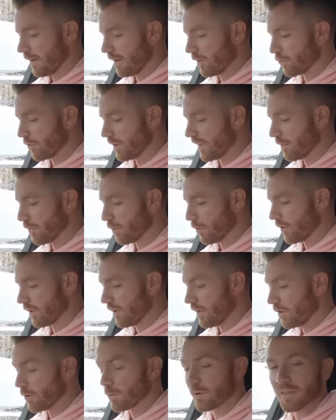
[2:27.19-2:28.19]
It's really
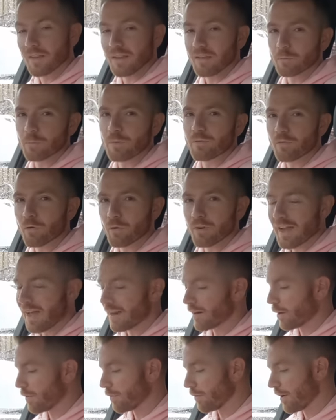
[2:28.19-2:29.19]
important that you do one of these before you
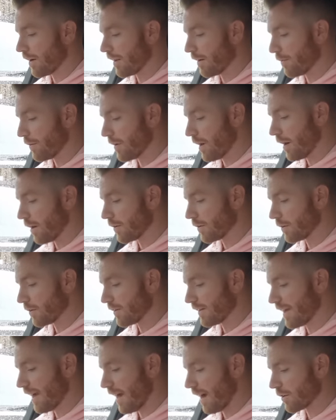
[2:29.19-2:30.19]
hand over any of your hard
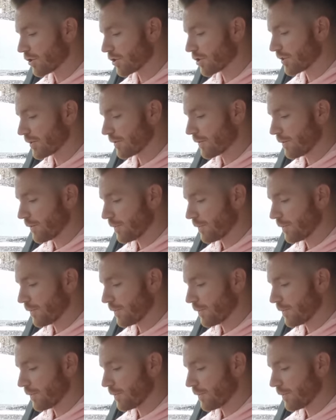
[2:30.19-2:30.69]
earned cash.